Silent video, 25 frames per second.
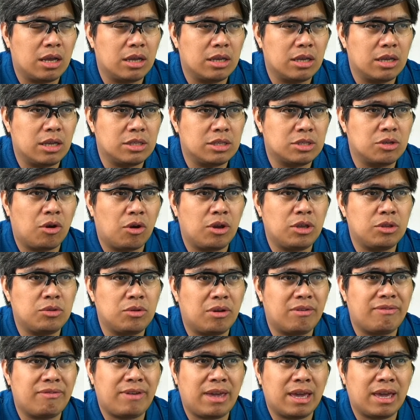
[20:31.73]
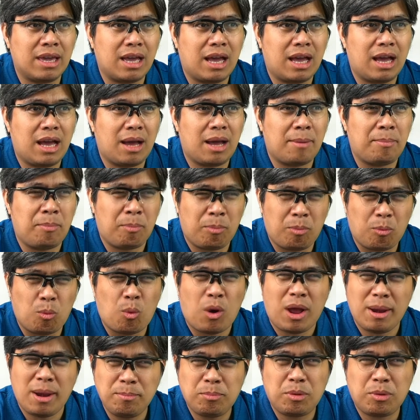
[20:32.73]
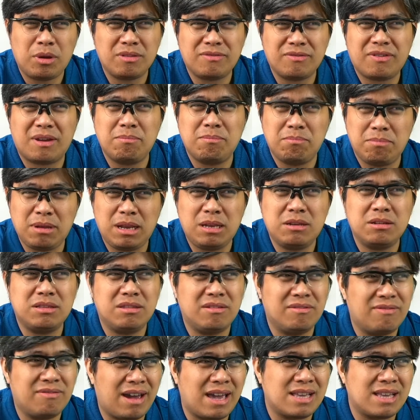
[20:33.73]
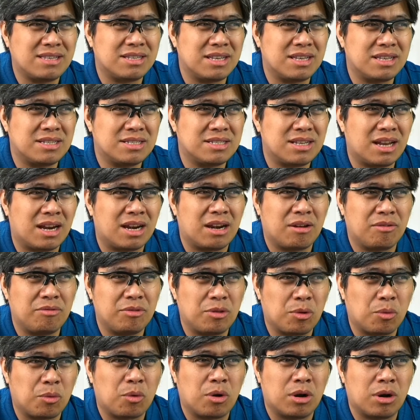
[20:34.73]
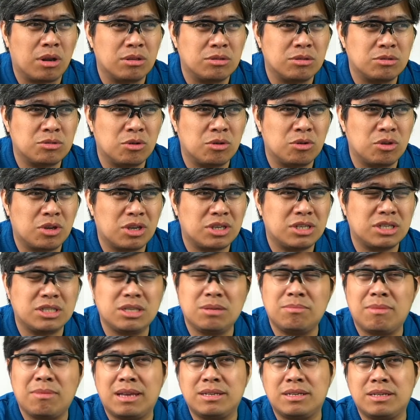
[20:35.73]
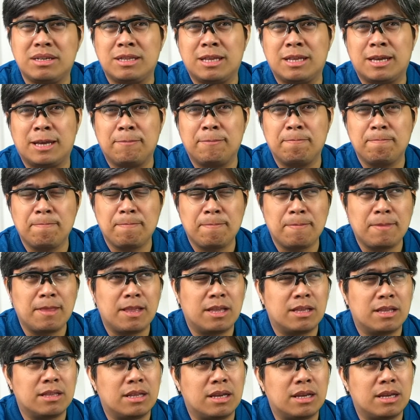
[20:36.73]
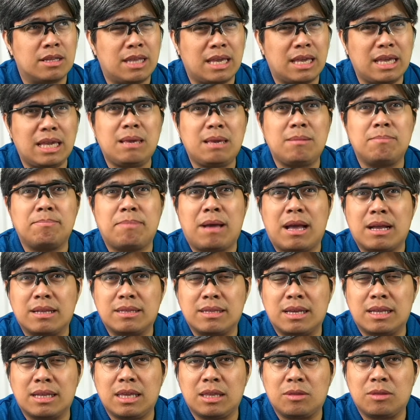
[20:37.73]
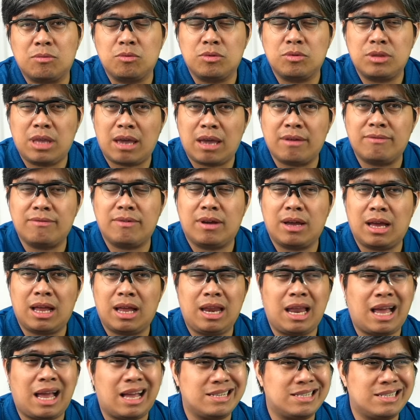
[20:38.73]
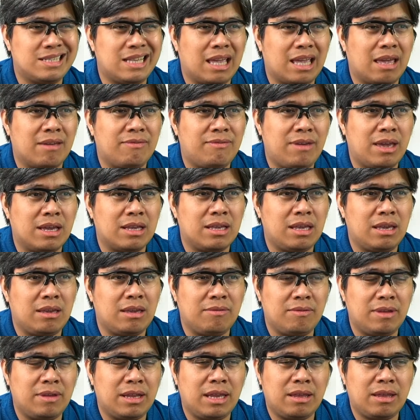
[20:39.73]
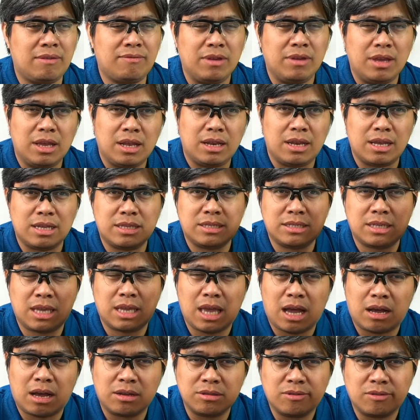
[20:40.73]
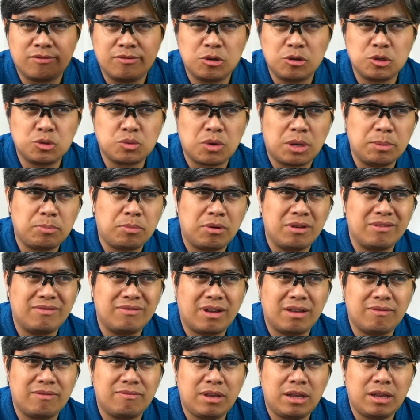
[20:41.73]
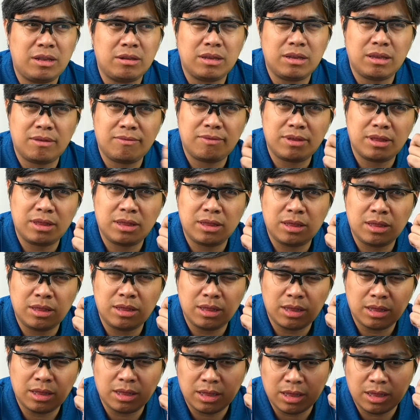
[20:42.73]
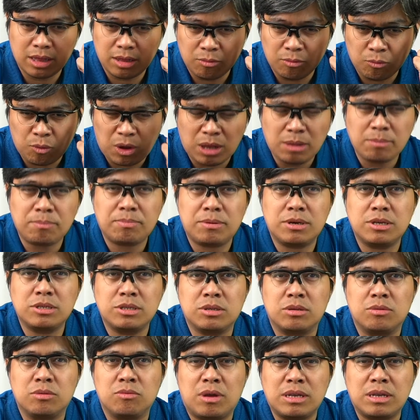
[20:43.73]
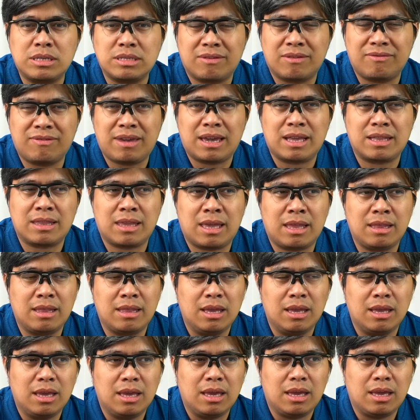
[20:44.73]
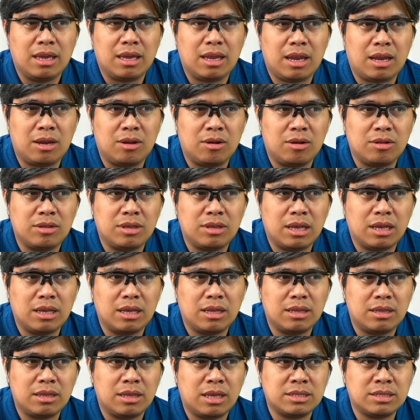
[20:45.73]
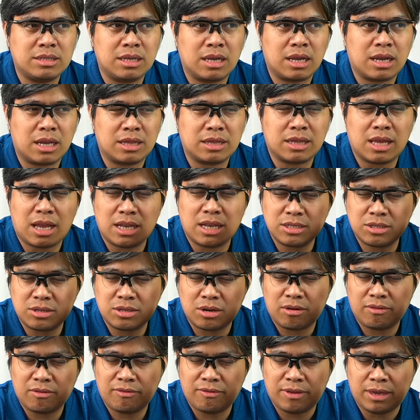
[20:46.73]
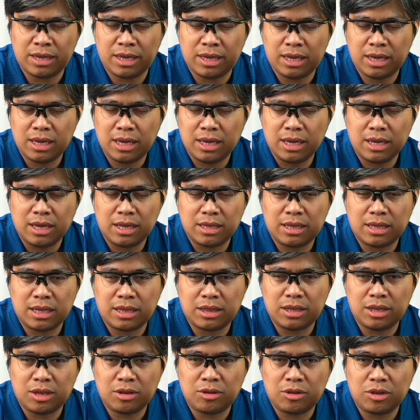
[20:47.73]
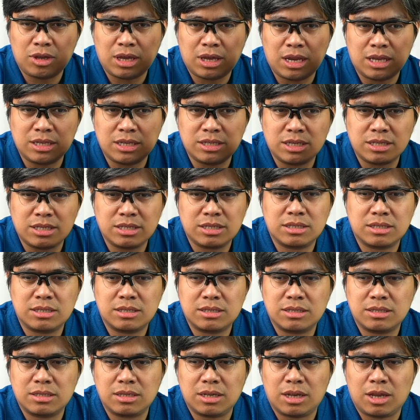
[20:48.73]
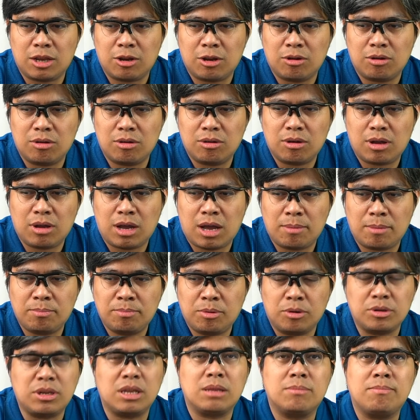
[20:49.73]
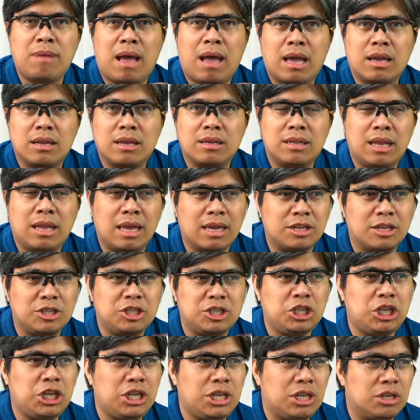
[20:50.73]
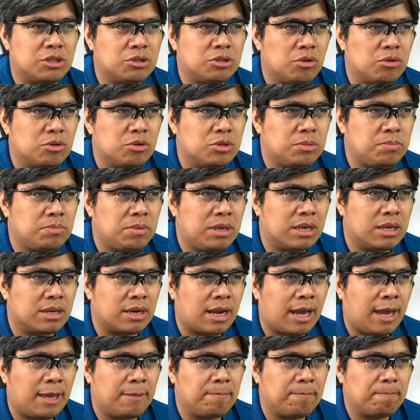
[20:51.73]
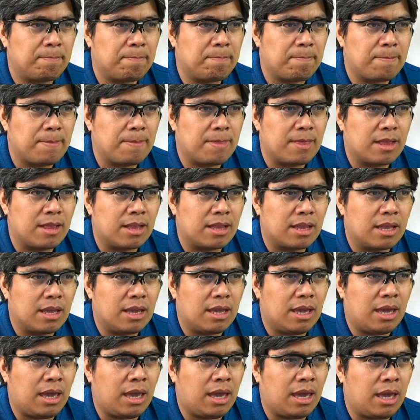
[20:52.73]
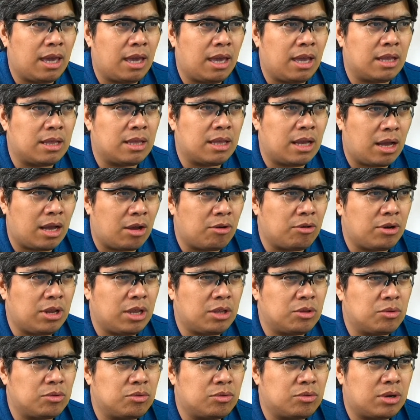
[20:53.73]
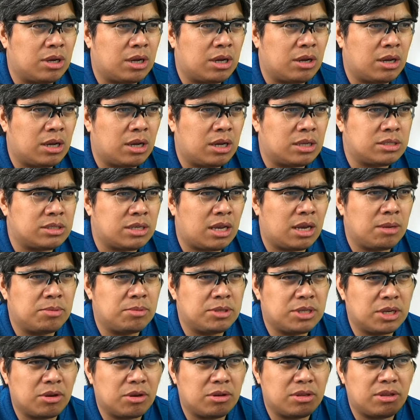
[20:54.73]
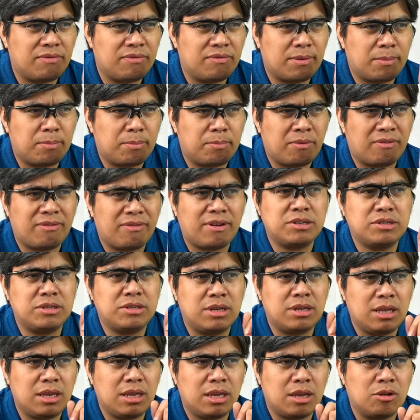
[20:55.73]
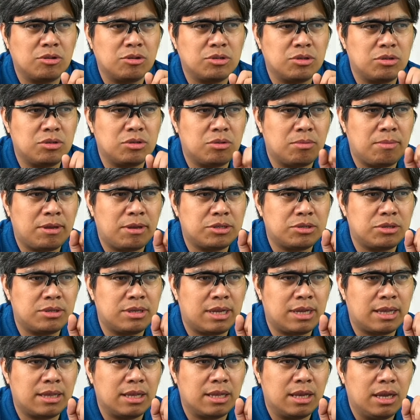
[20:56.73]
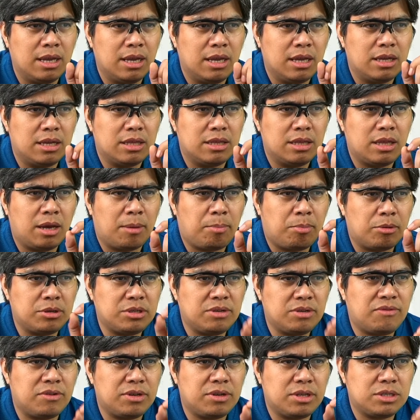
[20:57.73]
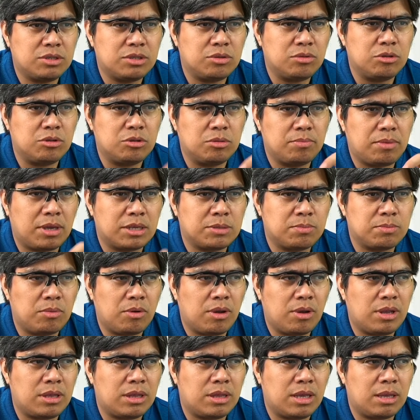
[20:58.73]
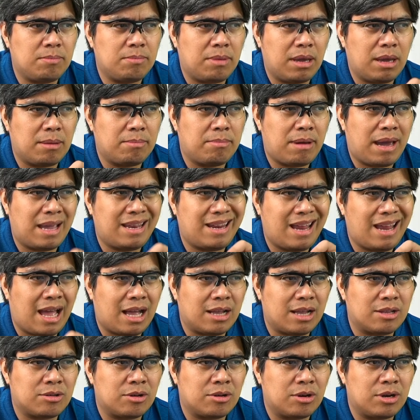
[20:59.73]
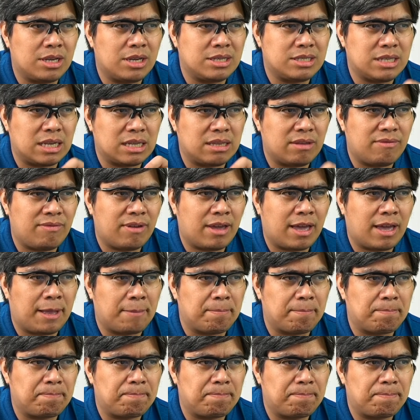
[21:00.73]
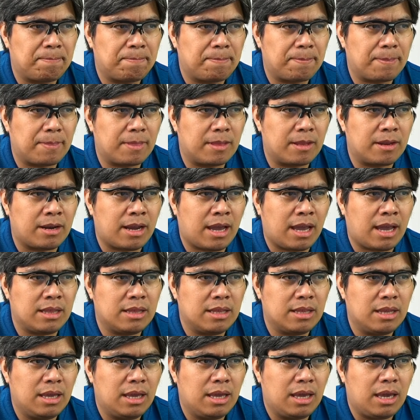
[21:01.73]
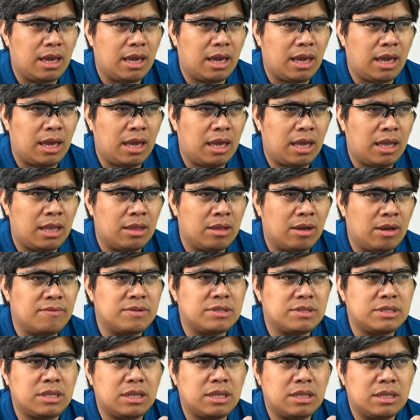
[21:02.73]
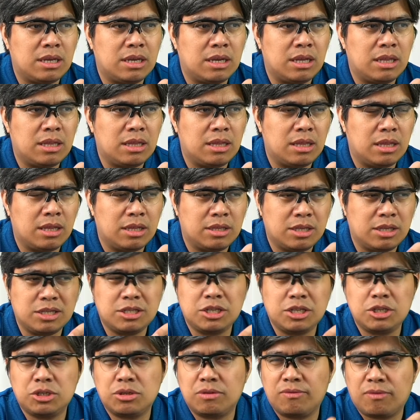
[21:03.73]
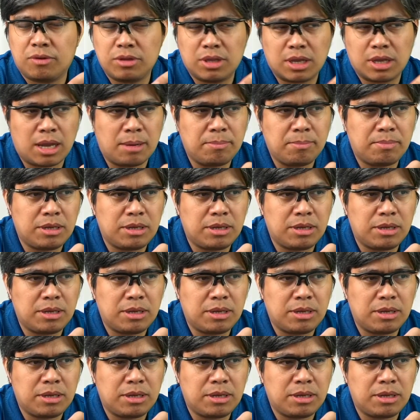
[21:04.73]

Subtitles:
it's going to affect 1.5 billion devices around the world. So you could just imagine the impact that it would have, a lasting effect. Even if, let's say, out of those 1.5 billion, even one person was affected, you know, that's a catastrophe that, you know, you cannot just, you know, put it back like a genie, so to speak, right? And according to a cybersecurity professional, he goes on to mention that the opportunity for this tool to be exploited by a bad actor is significant, right? And obviously, the decision for the company